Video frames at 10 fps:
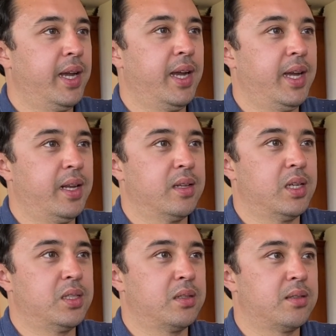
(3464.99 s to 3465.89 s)

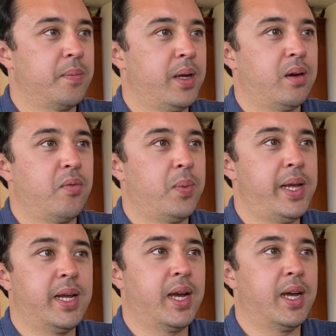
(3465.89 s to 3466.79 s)
And it's just a matter of playing.